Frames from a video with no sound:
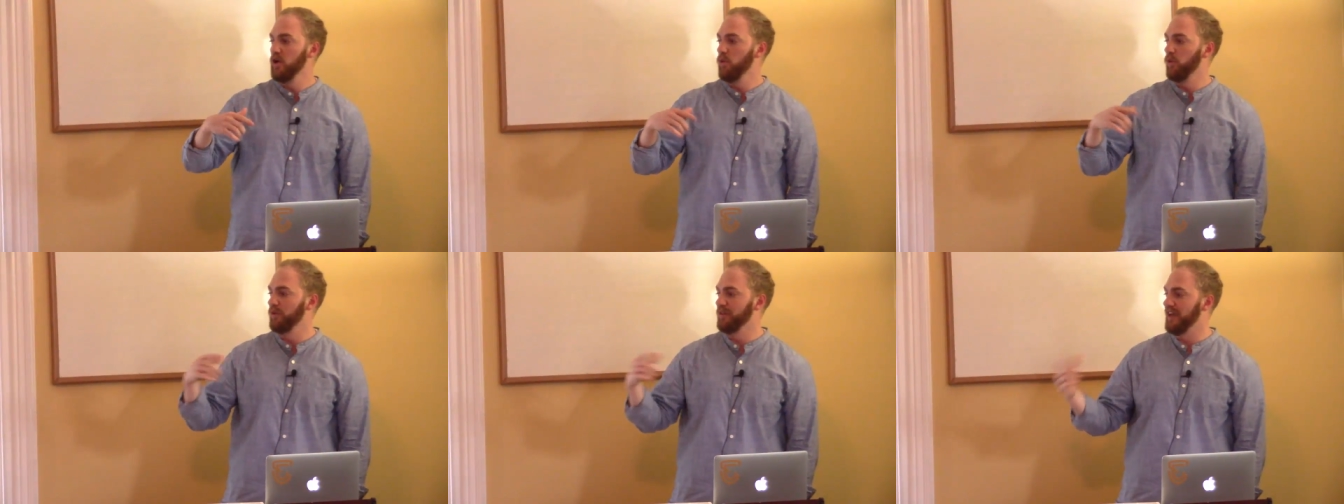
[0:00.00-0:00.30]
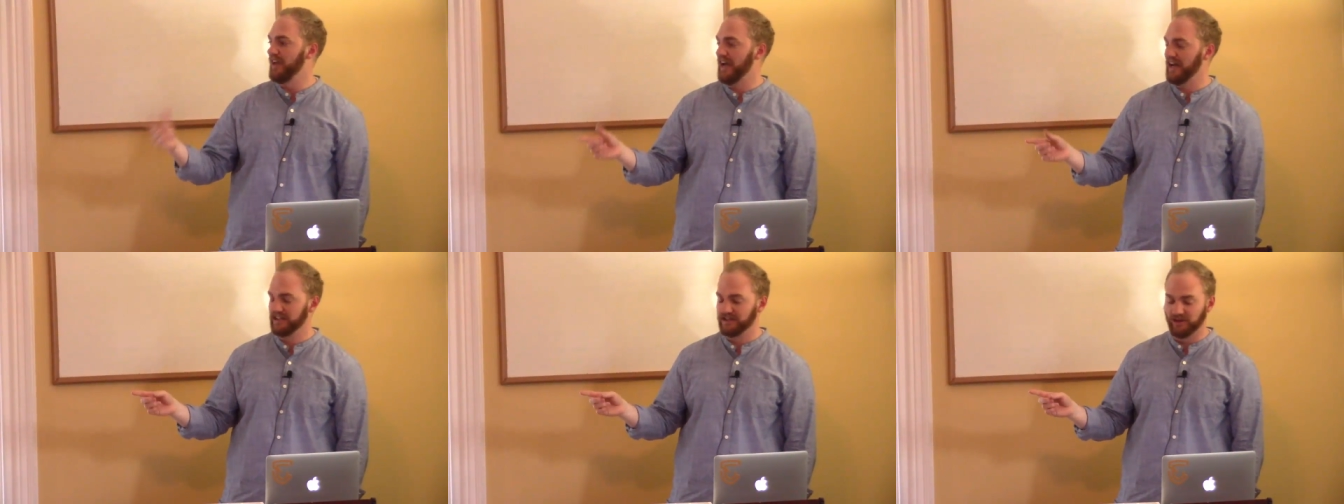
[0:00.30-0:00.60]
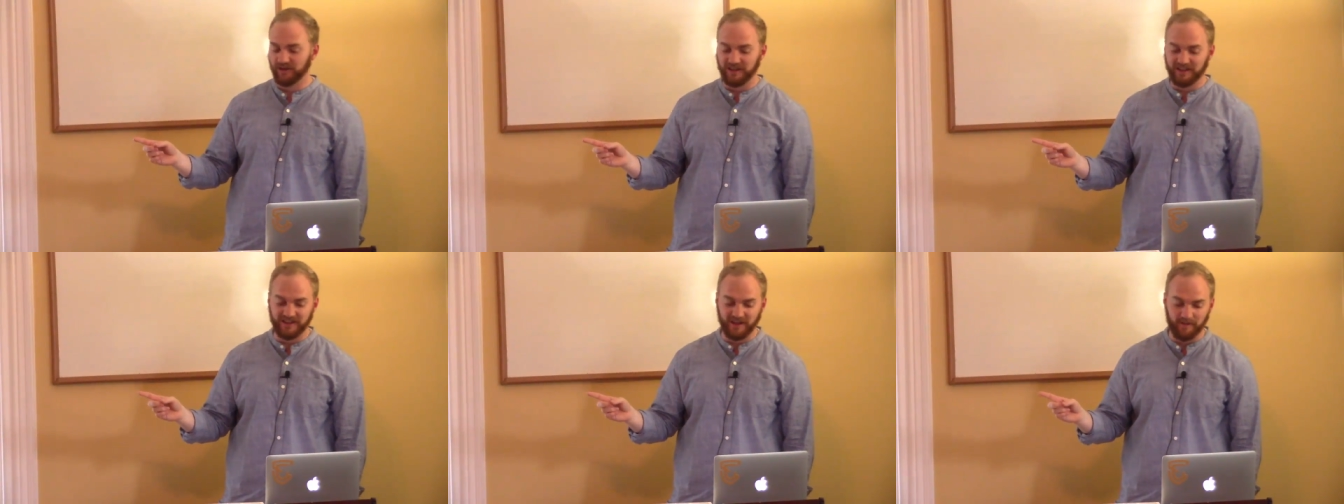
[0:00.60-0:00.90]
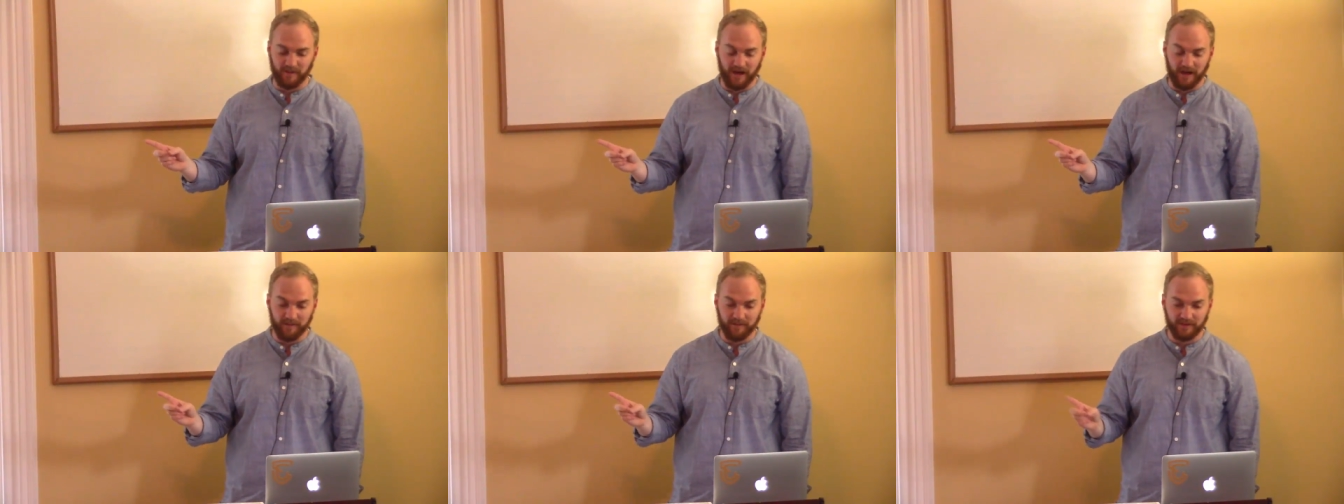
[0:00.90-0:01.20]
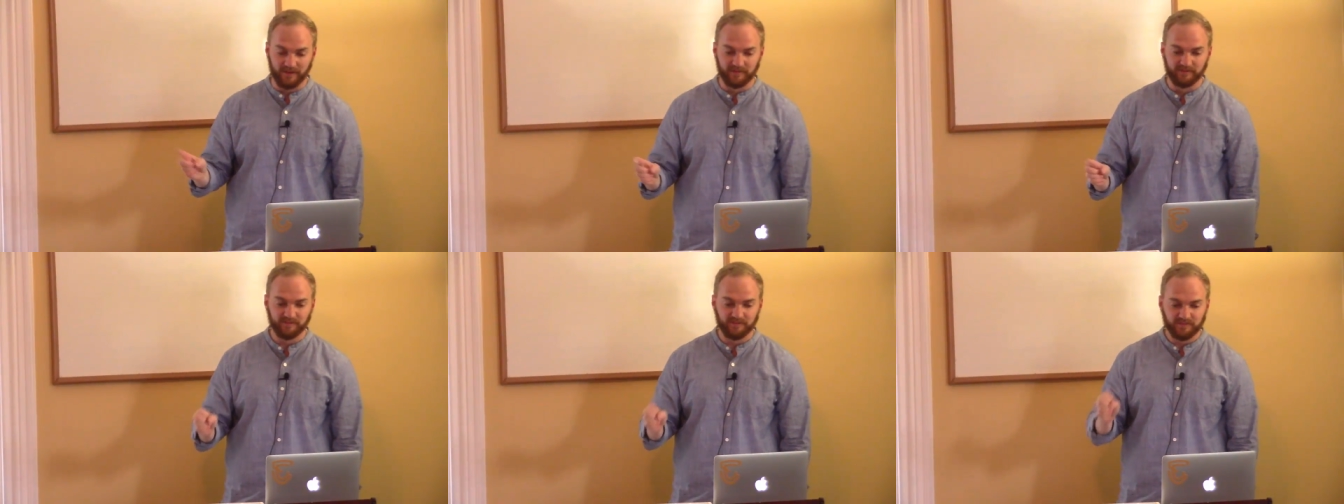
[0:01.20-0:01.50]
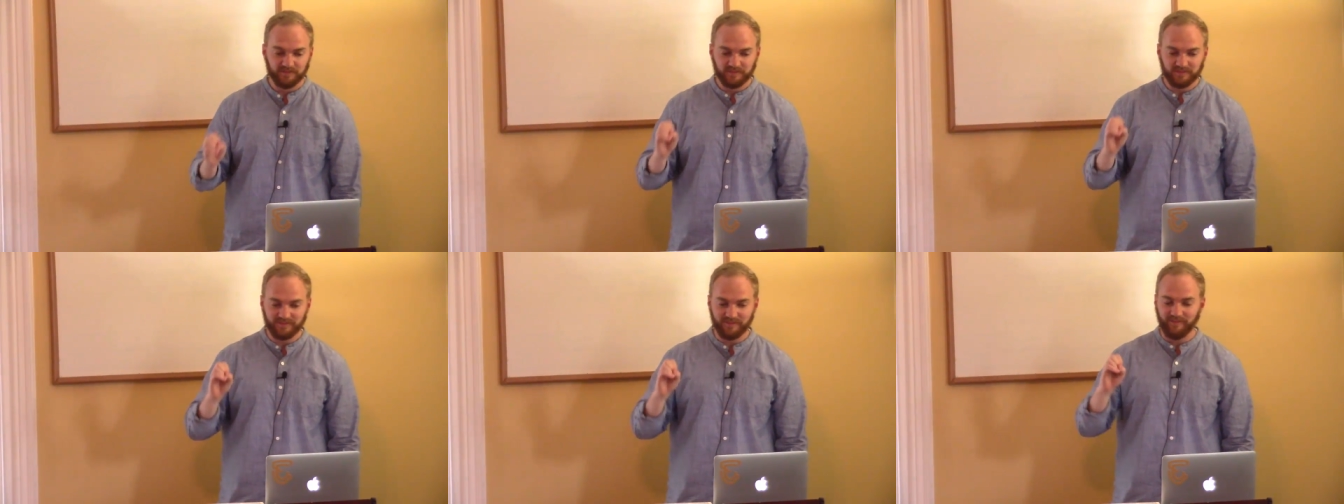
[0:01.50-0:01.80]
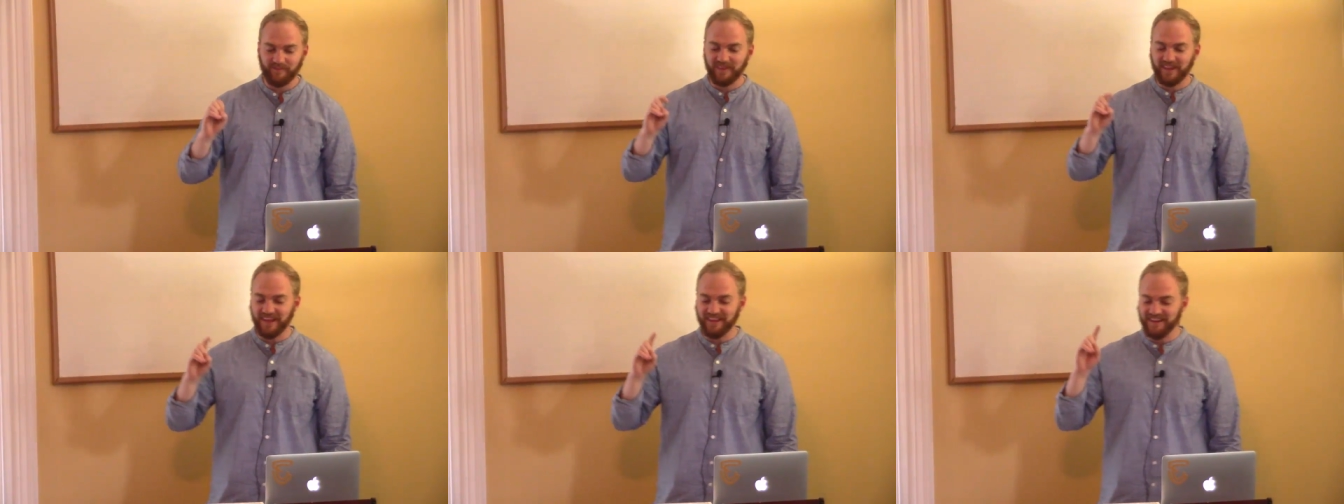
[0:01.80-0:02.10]
when they actually come up.
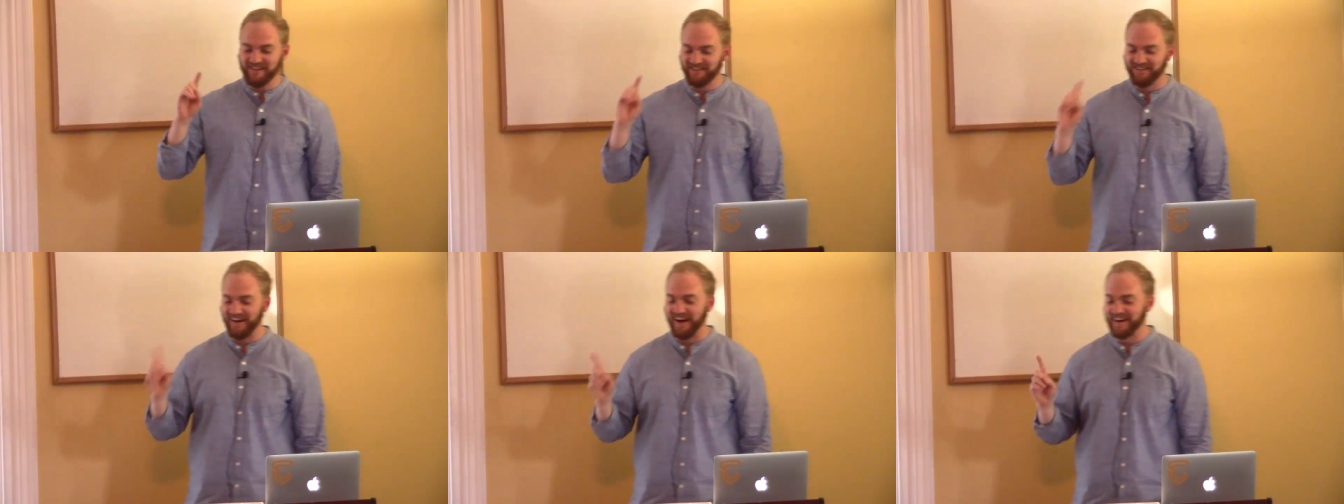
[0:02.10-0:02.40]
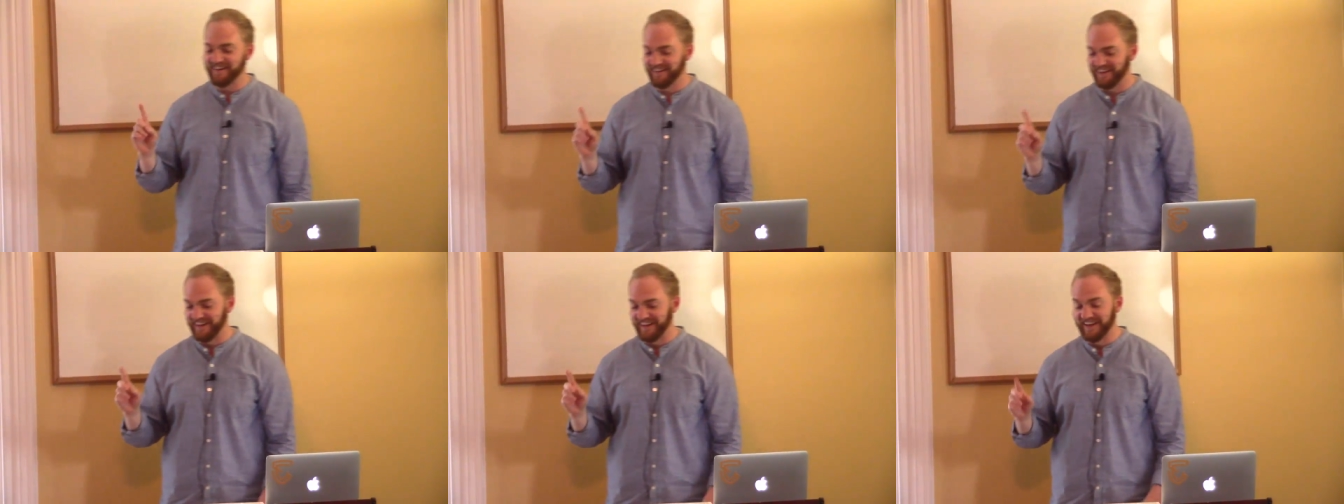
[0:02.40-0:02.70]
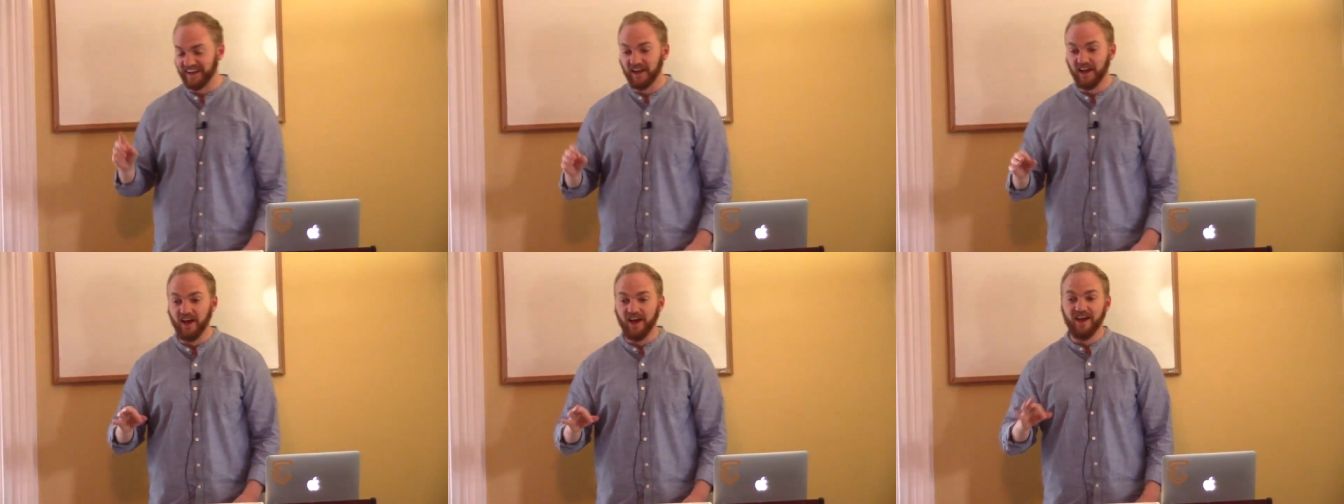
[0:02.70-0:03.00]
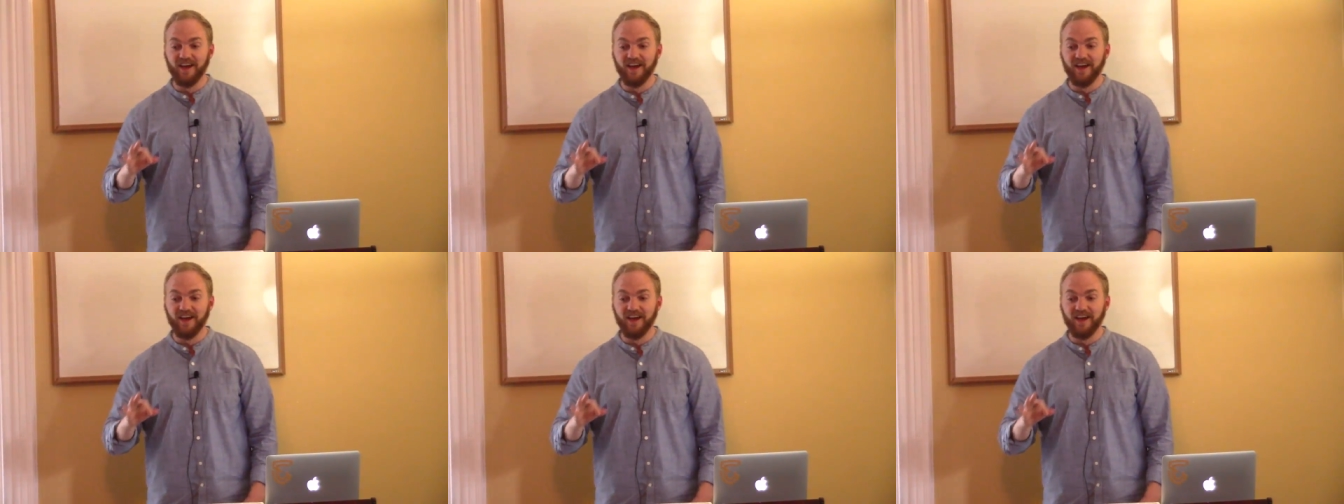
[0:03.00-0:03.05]
And finally,